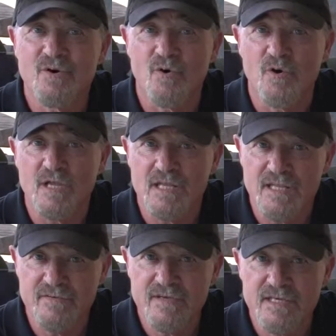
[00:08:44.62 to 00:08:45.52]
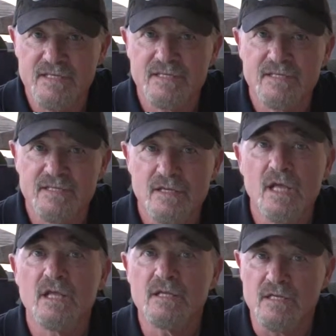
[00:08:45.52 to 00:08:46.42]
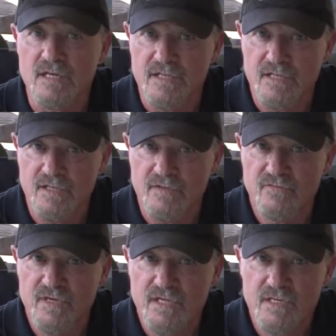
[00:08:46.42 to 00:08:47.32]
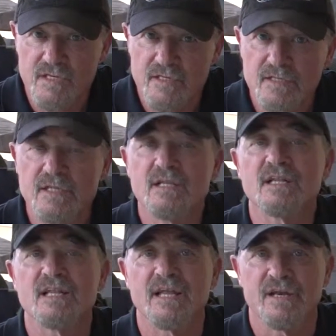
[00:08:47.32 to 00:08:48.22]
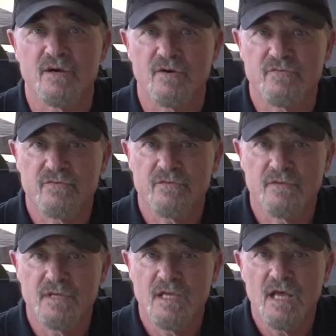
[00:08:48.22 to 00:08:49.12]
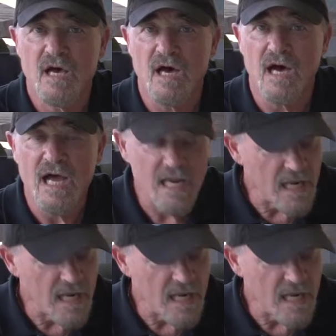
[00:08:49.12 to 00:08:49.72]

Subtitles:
or leave it, let it off. I